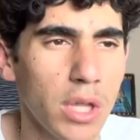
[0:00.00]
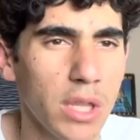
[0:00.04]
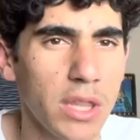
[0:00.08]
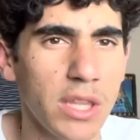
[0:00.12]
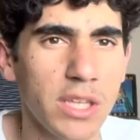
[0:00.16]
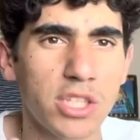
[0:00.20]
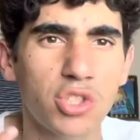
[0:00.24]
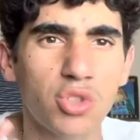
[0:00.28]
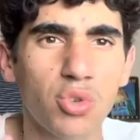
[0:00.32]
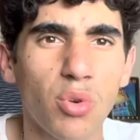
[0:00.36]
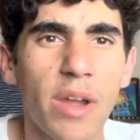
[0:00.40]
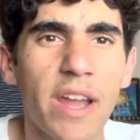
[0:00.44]

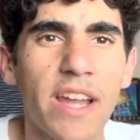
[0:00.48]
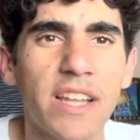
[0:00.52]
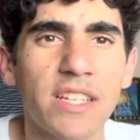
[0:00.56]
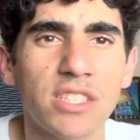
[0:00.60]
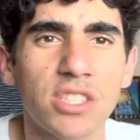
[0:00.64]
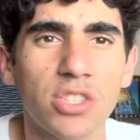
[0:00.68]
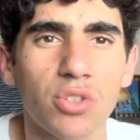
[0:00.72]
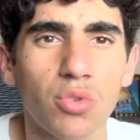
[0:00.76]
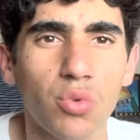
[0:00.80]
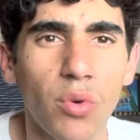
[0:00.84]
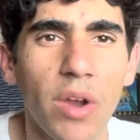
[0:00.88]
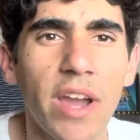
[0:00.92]
these
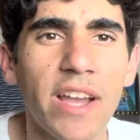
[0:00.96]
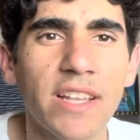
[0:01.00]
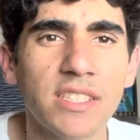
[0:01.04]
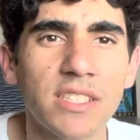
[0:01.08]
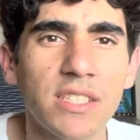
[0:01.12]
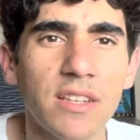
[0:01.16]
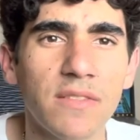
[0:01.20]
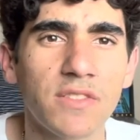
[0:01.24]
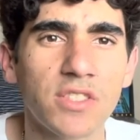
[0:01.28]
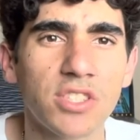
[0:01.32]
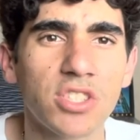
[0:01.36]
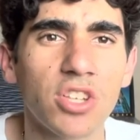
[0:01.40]

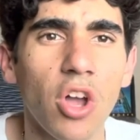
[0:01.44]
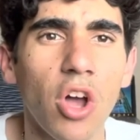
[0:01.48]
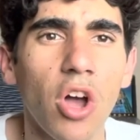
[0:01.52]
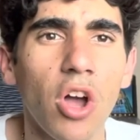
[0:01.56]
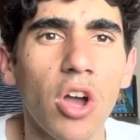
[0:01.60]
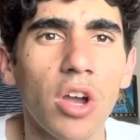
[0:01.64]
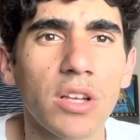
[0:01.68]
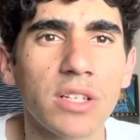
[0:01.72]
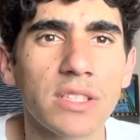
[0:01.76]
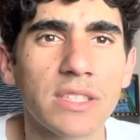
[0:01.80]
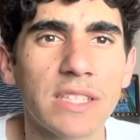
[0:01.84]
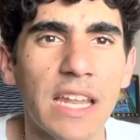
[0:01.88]
transgressive
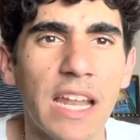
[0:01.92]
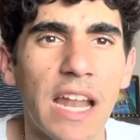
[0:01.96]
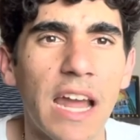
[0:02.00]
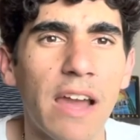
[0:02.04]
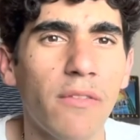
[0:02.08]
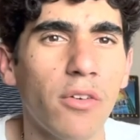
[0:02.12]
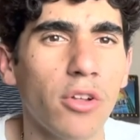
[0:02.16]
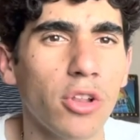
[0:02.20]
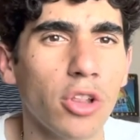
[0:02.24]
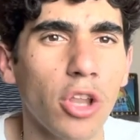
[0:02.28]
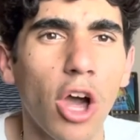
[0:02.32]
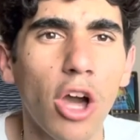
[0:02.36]
songs that have
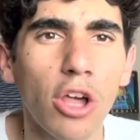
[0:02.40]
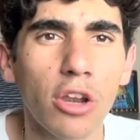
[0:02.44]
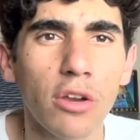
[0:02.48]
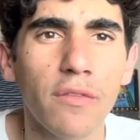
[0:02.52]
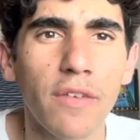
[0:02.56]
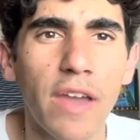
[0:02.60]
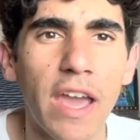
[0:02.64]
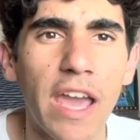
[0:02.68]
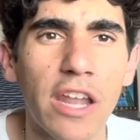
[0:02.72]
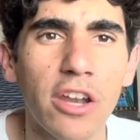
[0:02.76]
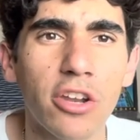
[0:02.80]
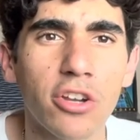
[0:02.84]
a lot of
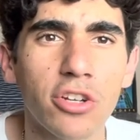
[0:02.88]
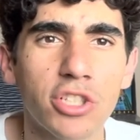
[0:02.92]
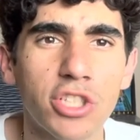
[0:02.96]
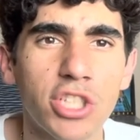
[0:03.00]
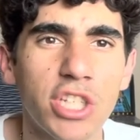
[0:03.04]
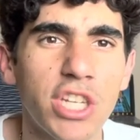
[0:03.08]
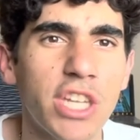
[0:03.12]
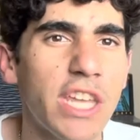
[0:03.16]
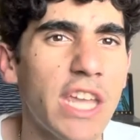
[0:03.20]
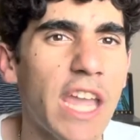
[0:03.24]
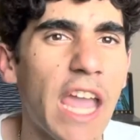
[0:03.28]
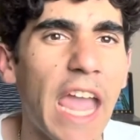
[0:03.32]

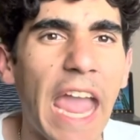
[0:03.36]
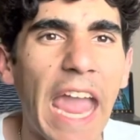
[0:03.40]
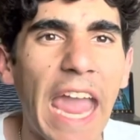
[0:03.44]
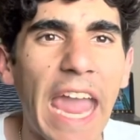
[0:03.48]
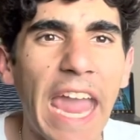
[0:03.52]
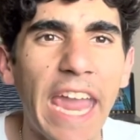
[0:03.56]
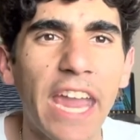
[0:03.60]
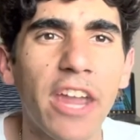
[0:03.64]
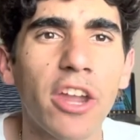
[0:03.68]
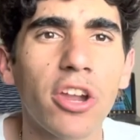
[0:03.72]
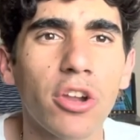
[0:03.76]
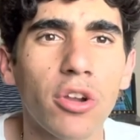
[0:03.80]
energy,
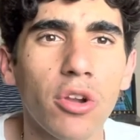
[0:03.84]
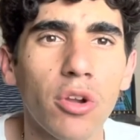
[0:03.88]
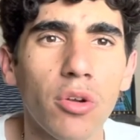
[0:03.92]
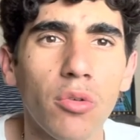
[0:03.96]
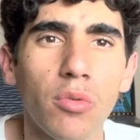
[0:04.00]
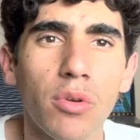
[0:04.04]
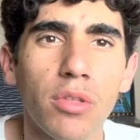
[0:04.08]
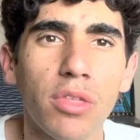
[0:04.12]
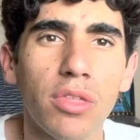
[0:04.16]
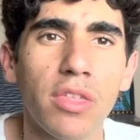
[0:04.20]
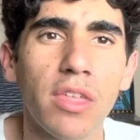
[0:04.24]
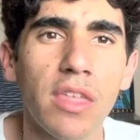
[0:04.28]
anger
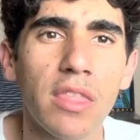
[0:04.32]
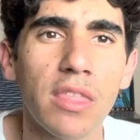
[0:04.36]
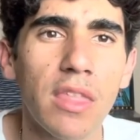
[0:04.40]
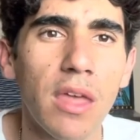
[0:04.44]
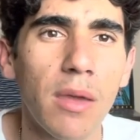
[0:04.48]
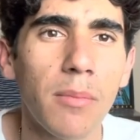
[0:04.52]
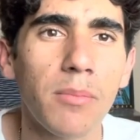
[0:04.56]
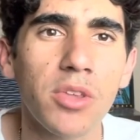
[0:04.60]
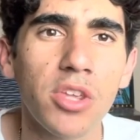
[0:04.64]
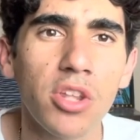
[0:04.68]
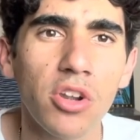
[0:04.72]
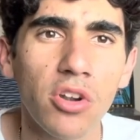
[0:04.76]
within
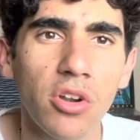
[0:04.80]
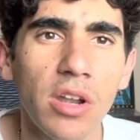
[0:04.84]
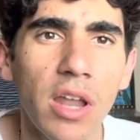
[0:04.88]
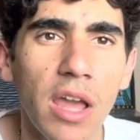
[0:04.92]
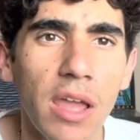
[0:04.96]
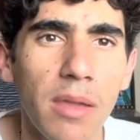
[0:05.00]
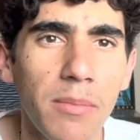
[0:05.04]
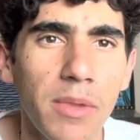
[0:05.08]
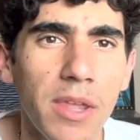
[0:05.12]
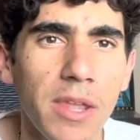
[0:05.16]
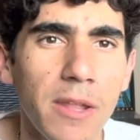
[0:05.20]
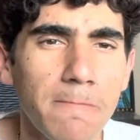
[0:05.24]
them. You know what
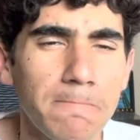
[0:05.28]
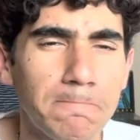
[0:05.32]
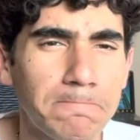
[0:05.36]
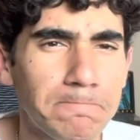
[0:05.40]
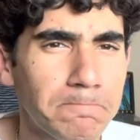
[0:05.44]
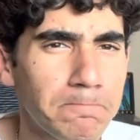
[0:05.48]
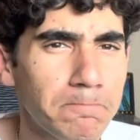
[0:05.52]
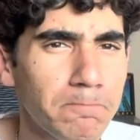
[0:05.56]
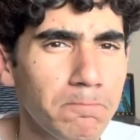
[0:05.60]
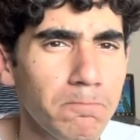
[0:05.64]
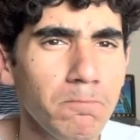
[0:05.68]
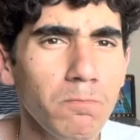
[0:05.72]
I mean?
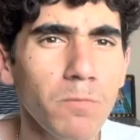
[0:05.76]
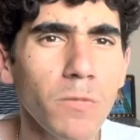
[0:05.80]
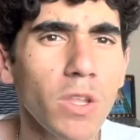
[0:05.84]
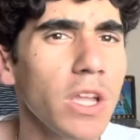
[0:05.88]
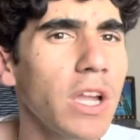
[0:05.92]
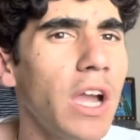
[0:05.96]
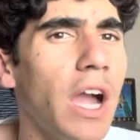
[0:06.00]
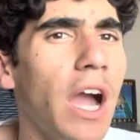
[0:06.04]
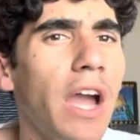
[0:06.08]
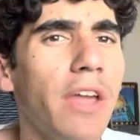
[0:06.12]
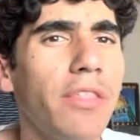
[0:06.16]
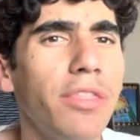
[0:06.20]

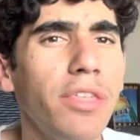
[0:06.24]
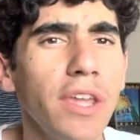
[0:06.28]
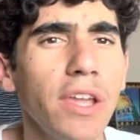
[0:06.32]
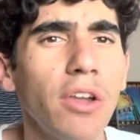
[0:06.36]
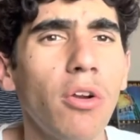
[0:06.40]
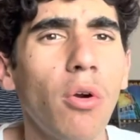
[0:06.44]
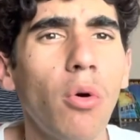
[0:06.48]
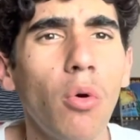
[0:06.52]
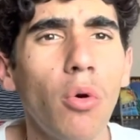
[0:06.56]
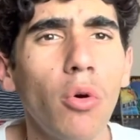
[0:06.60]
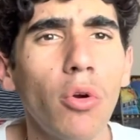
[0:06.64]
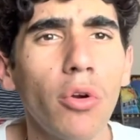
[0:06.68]
I think
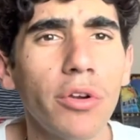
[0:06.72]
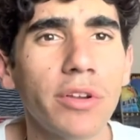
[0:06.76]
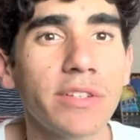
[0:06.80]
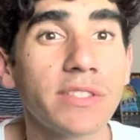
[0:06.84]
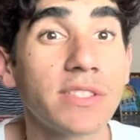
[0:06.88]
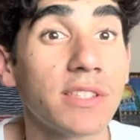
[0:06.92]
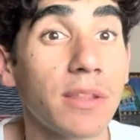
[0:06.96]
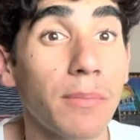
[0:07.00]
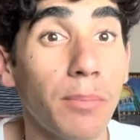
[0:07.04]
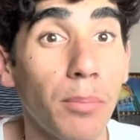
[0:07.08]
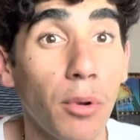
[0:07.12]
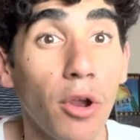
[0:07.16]
horror is
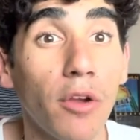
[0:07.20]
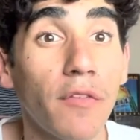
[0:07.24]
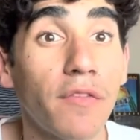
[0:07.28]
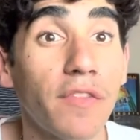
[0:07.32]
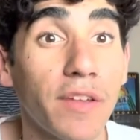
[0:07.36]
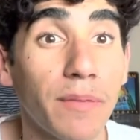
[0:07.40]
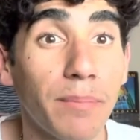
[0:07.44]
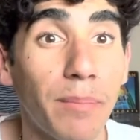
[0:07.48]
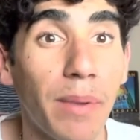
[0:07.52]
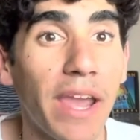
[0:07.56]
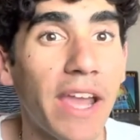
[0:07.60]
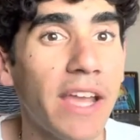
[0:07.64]
the
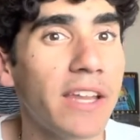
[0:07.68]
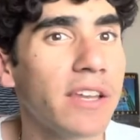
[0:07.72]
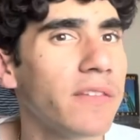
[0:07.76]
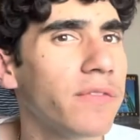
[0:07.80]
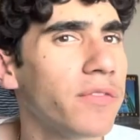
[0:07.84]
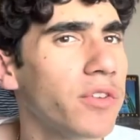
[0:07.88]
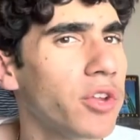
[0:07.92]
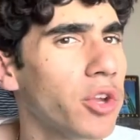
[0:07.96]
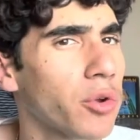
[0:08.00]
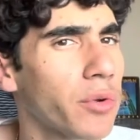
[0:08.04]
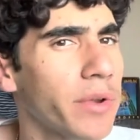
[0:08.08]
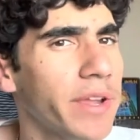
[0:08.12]
perfect band
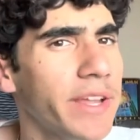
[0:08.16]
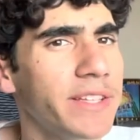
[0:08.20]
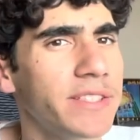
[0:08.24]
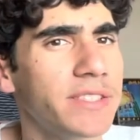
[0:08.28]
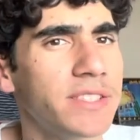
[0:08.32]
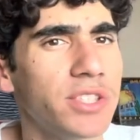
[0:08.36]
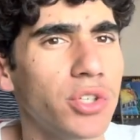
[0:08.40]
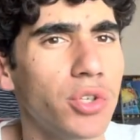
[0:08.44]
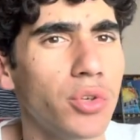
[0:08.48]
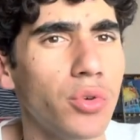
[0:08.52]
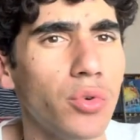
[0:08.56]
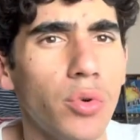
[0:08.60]
if you're
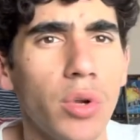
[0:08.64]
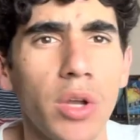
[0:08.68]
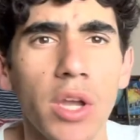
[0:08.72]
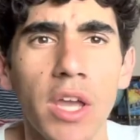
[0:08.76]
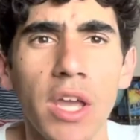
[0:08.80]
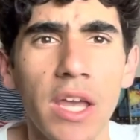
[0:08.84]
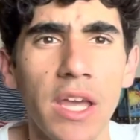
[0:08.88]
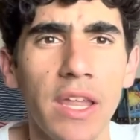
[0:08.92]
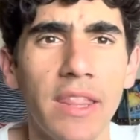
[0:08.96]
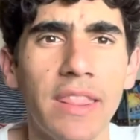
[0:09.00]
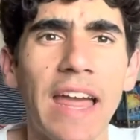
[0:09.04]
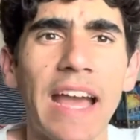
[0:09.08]
into
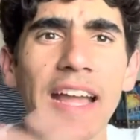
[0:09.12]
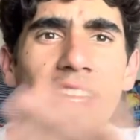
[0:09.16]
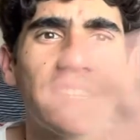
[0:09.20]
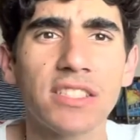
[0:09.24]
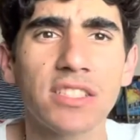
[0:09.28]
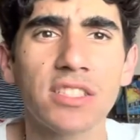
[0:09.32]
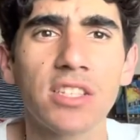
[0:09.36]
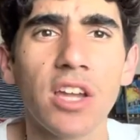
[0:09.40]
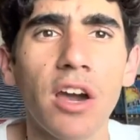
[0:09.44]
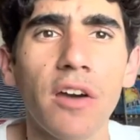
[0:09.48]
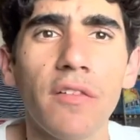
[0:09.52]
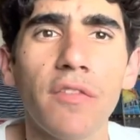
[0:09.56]
that
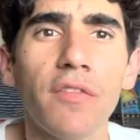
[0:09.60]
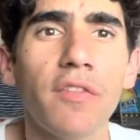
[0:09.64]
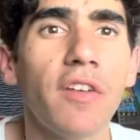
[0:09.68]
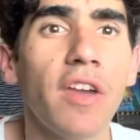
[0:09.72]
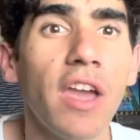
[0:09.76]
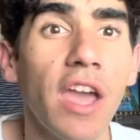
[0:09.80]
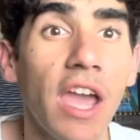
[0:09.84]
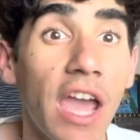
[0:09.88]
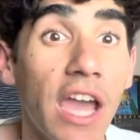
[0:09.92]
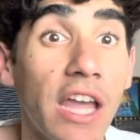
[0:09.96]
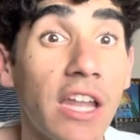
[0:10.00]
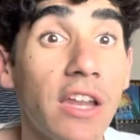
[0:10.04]
stuff.
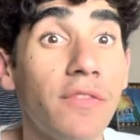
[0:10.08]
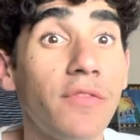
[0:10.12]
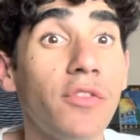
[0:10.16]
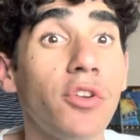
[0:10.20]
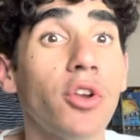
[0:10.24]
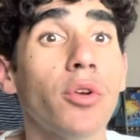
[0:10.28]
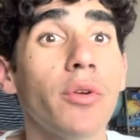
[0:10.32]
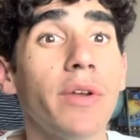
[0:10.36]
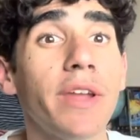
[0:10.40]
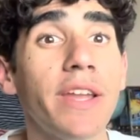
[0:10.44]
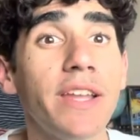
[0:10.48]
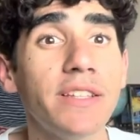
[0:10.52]
And if
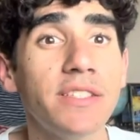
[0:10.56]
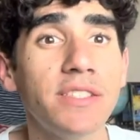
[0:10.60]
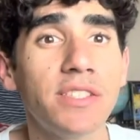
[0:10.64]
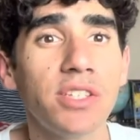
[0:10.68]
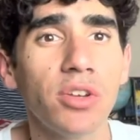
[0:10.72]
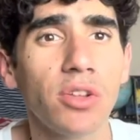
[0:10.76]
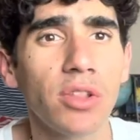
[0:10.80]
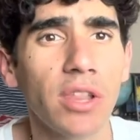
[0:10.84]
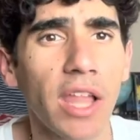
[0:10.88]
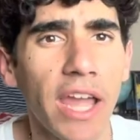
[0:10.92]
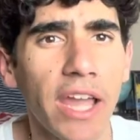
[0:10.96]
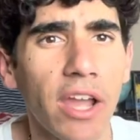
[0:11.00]
you're
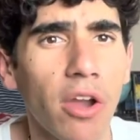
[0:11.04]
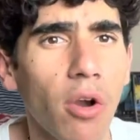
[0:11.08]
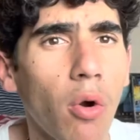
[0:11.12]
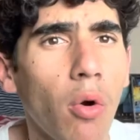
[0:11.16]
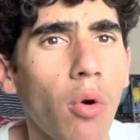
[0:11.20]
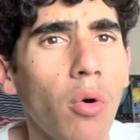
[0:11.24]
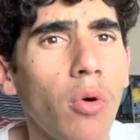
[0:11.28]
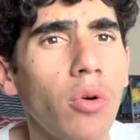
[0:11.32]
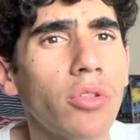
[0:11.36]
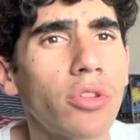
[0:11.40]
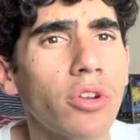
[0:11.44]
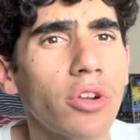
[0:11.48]
into like
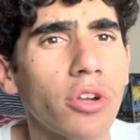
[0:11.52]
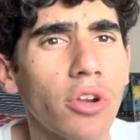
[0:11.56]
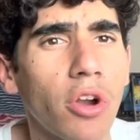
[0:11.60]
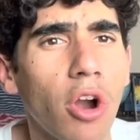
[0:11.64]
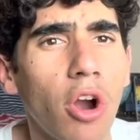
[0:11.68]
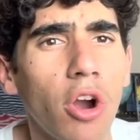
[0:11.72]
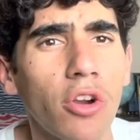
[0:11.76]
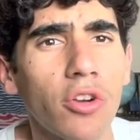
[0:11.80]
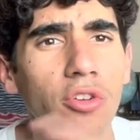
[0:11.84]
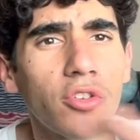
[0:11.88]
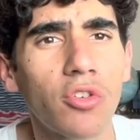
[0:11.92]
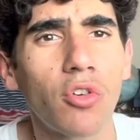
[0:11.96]
older
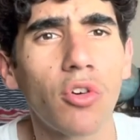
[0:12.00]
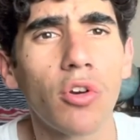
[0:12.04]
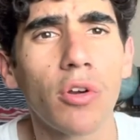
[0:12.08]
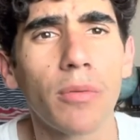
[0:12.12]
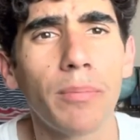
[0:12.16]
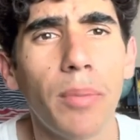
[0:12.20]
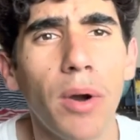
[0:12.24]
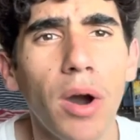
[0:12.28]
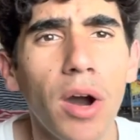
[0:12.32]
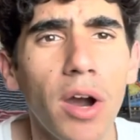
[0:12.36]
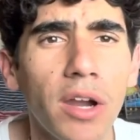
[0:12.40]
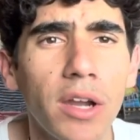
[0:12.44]
hardcore
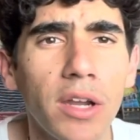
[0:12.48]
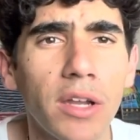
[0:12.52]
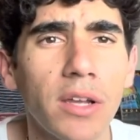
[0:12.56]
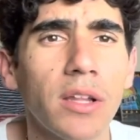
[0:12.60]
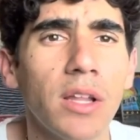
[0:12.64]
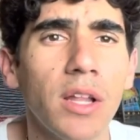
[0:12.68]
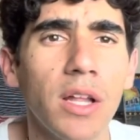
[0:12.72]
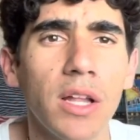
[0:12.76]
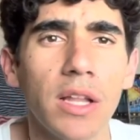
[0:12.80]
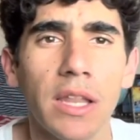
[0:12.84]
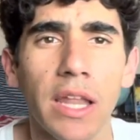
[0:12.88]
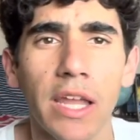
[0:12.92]
punk,
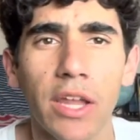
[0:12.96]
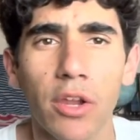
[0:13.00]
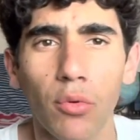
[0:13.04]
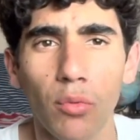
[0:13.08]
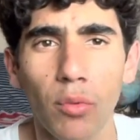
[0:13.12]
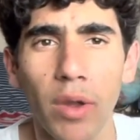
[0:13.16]
like